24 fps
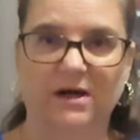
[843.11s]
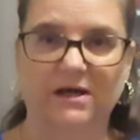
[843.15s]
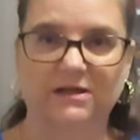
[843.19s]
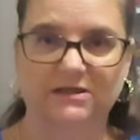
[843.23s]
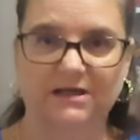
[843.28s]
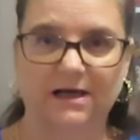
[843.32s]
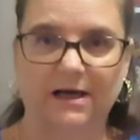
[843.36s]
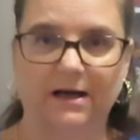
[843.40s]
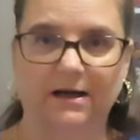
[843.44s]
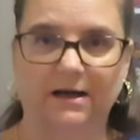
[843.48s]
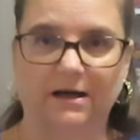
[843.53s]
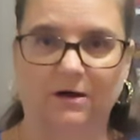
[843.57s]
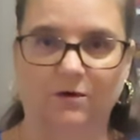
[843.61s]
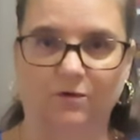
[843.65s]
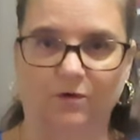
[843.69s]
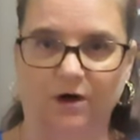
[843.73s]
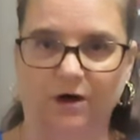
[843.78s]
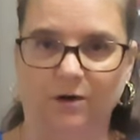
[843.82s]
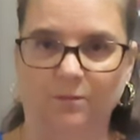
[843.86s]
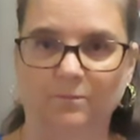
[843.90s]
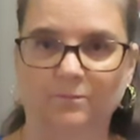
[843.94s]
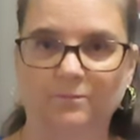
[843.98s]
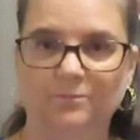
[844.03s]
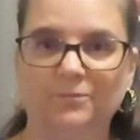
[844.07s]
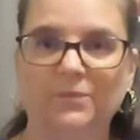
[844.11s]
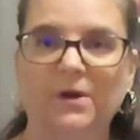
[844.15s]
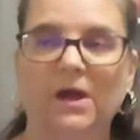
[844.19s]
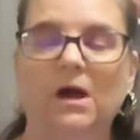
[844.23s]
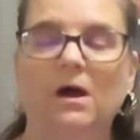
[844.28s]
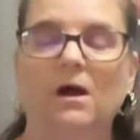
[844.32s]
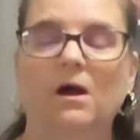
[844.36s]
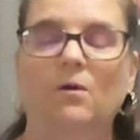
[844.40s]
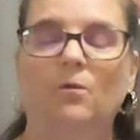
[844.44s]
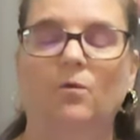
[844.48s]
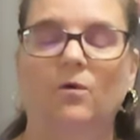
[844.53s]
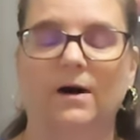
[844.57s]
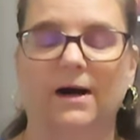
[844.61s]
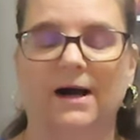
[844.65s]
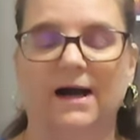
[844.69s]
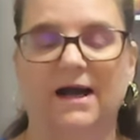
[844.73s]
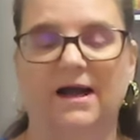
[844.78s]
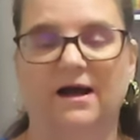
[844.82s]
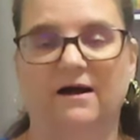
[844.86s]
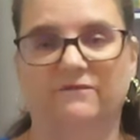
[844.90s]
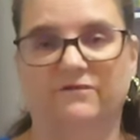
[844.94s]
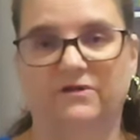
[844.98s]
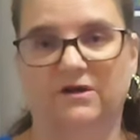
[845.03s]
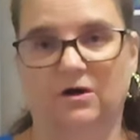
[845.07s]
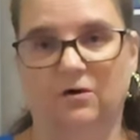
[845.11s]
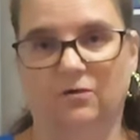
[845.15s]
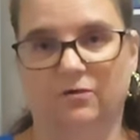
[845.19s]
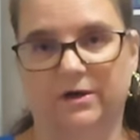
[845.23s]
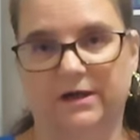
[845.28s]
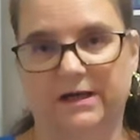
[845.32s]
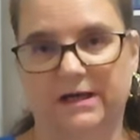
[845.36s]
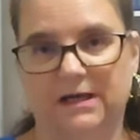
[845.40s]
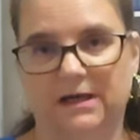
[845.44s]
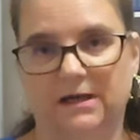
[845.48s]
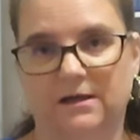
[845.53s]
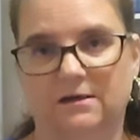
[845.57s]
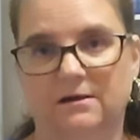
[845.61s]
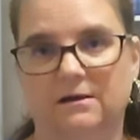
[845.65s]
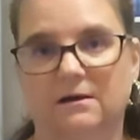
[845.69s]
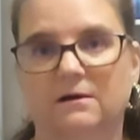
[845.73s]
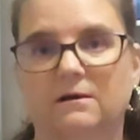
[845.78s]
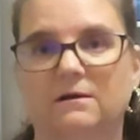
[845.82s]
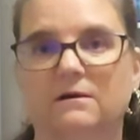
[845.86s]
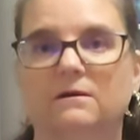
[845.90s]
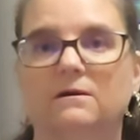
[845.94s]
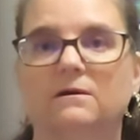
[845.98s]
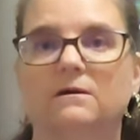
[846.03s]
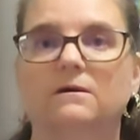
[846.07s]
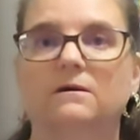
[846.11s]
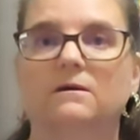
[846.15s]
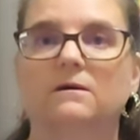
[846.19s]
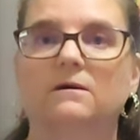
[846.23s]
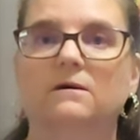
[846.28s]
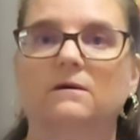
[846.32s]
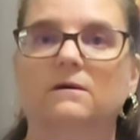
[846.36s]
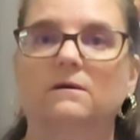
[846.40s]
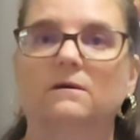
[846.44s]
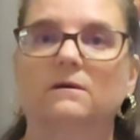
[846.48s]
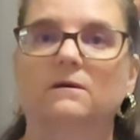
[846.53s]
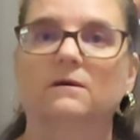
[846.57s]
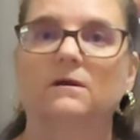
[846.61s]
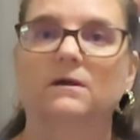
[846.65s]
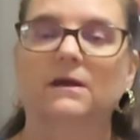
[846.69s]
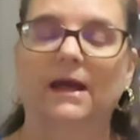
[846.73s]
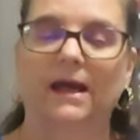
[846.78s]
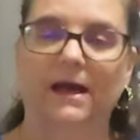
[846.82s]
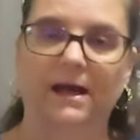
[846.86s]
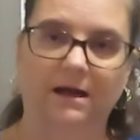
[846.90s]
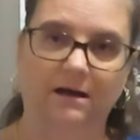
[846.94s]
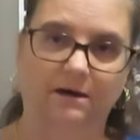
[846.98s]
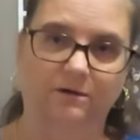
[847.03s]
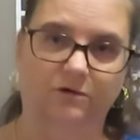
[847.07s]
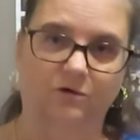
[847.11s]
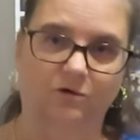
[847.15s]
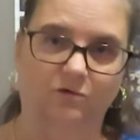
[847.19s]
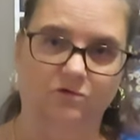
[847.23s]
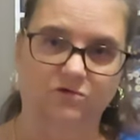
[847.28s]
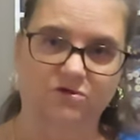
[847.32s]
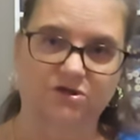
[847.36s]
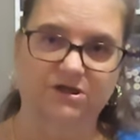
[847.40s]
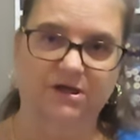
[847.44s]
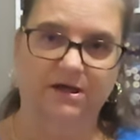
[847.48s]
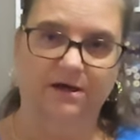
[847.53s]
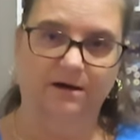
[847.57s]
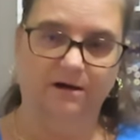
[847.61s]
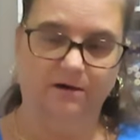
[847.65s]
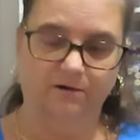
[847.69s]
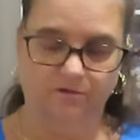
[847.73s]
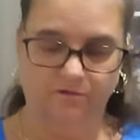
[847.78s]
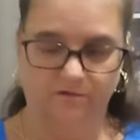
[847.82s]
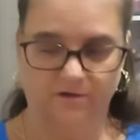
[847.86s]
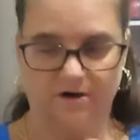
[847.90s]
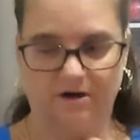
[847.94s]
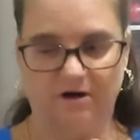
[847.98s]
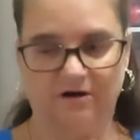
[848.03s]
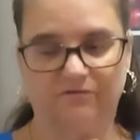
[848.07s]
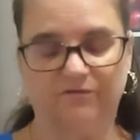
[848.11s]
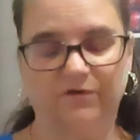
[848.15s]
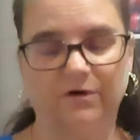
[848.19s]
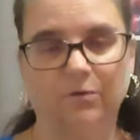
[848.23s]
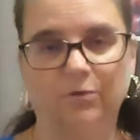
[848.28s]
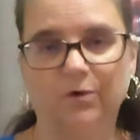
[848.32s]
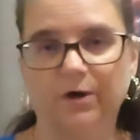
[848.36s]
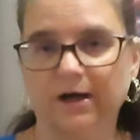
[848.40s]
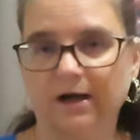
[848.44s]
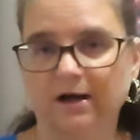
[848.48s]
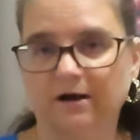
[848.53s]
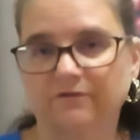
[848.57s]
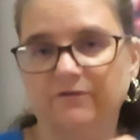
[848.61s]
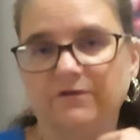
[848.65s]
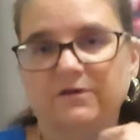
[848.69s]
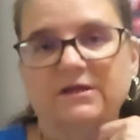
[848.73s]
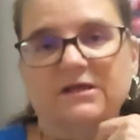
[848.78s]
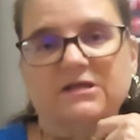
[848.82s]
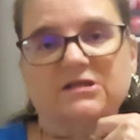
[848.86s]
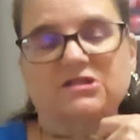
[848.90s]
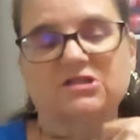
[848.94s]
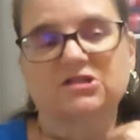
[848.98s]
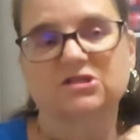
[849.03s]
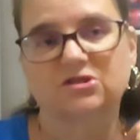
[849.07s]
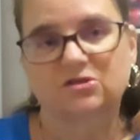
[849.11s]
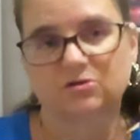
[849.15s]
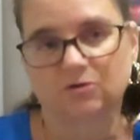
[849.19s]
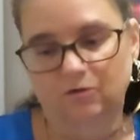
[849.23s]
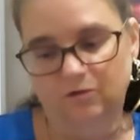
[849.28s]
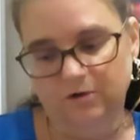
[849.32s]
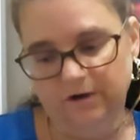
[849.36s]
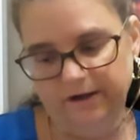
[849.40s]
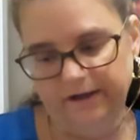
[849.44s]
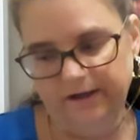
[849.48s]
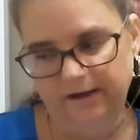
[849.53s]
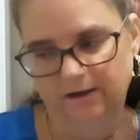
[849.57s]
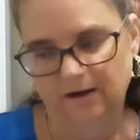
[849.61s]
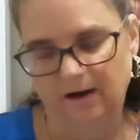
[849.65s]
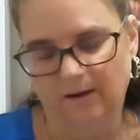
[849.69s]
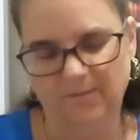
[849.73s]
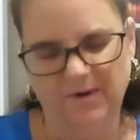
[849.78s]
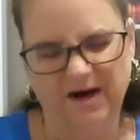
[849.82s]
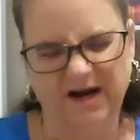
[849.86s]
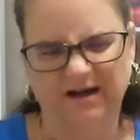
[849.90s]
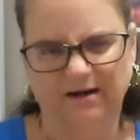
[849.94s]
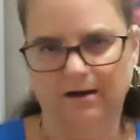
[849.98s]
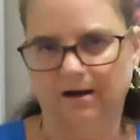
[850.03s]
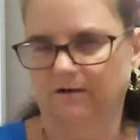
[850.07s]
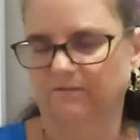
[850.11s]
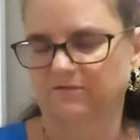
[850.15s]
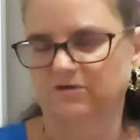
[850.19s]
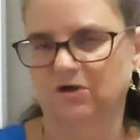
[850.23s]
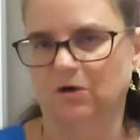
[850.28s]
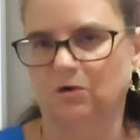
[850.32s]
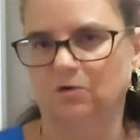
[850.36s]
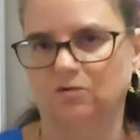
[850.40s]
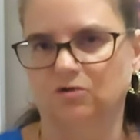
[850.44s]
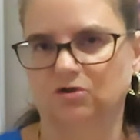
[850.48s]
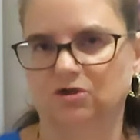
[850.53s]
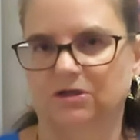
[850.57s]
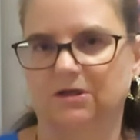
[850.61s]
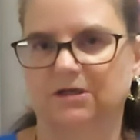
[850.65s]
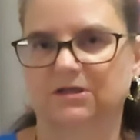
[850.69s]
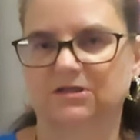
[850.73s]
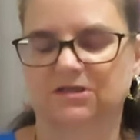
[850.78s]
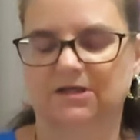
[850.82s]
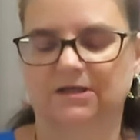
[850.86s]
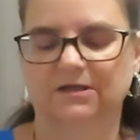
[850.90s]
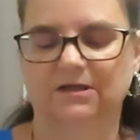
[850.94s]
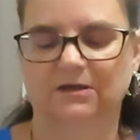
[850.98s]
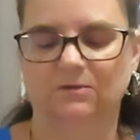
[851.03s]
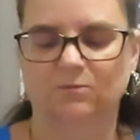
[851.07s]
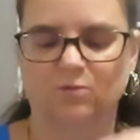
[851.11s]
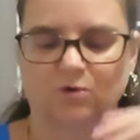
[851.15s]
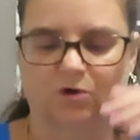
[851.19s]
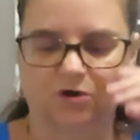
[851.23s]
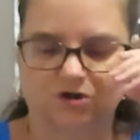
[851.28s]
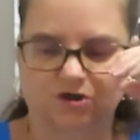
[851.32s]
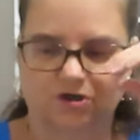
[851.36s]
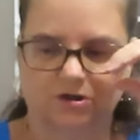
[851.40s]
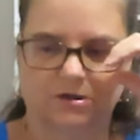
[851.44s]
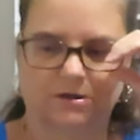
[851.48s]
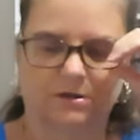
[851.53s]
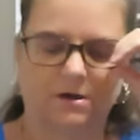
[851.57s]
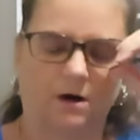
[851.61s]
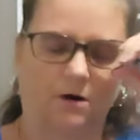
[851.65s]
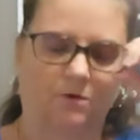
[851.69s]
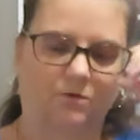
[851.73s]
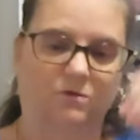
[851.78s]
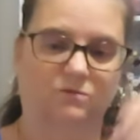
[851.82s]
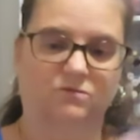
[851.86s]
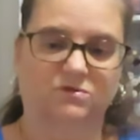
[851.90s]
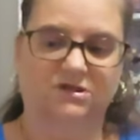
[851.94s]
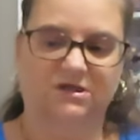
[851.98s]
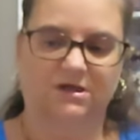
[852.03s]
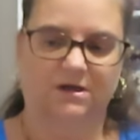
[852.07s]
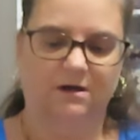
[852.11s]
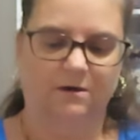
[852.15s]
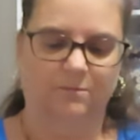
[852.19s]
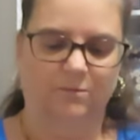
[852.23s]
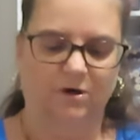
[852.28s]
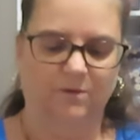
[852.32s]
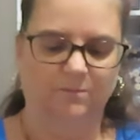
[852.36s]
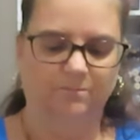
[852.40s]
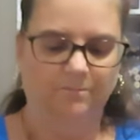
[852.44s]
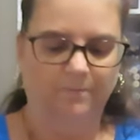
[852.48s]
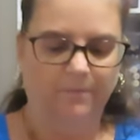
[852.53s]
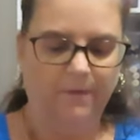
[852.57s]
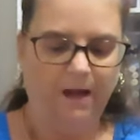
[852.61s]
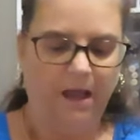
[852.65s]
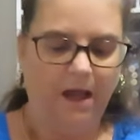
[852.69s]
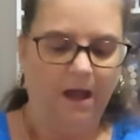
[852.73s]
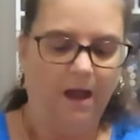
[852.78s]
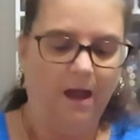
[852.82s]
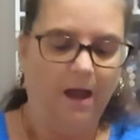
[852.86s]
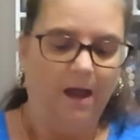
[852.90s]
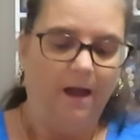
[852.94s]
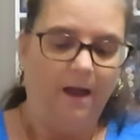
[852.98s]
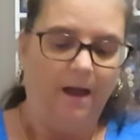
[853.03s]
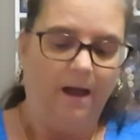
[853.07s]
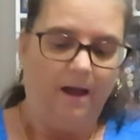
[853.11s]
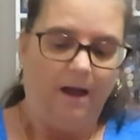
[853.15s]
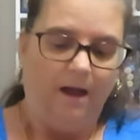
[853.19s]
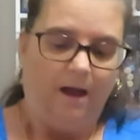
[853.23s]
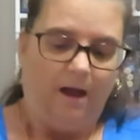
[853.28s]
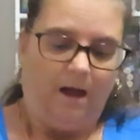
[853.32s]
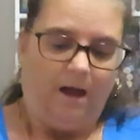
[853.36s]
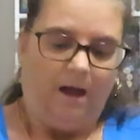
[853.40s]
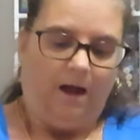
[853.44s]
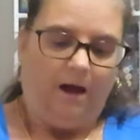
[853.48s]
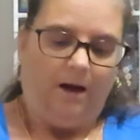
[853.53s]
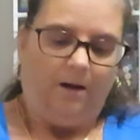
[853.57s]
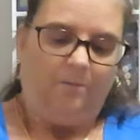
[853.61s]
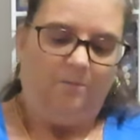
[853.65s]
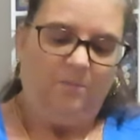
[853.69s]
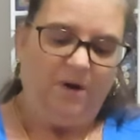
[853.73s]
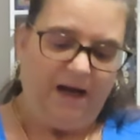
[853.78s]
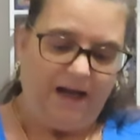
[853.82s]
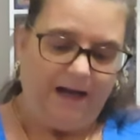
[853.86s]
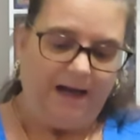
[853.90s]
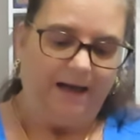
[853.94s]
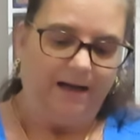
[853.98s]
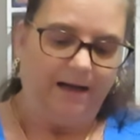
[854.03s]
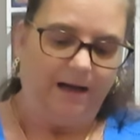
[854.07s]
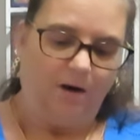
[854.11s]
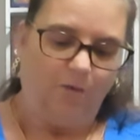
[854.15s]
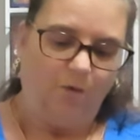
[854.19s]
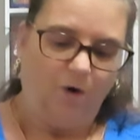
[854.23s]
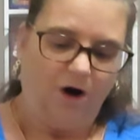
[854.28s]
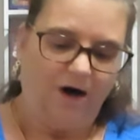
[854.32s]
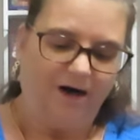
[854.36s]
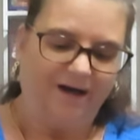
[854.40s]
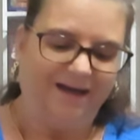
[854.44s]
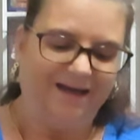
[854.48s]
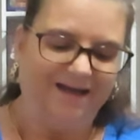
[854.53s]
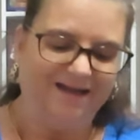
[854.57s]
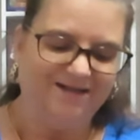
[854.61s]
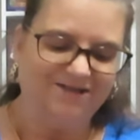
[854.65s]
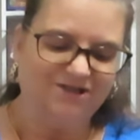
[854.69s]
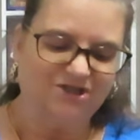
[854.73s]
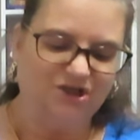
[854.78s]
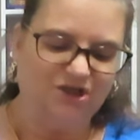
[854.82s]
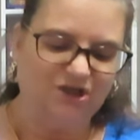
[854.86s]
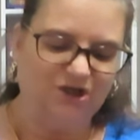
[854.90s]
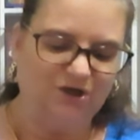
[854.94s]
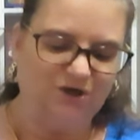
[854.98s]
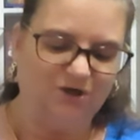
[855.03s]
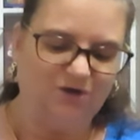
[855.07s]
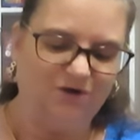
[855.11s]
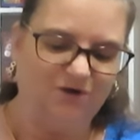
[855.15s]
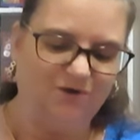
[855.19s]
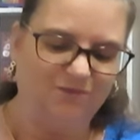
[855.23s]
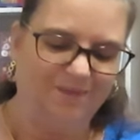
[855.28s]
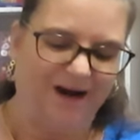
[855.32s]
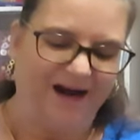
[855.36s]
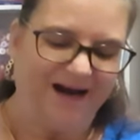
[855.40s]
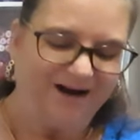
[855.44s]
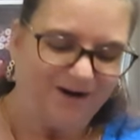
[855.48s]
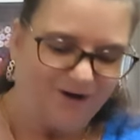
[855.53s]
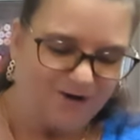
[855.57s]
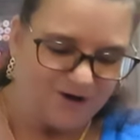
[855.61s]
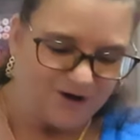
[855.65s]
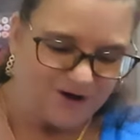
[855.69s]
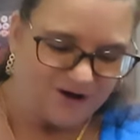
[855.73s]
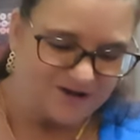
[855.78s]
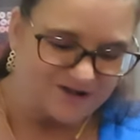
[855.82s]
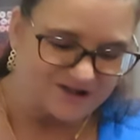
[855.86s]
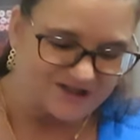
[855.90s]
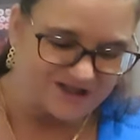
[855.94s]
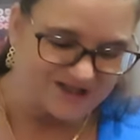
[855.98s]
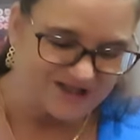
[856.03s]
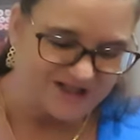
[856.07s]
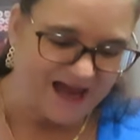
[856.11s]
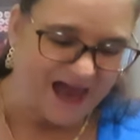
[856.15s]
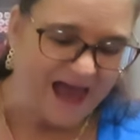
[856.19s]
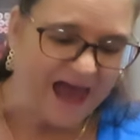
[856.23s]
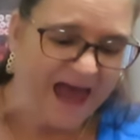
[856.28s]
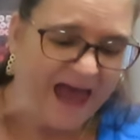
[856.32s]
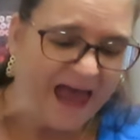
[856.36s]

my dining room where I have the green candles. I don't know if we went over this story. I might not have told you because I didn't want you to know what was coming. But I walk into Michael's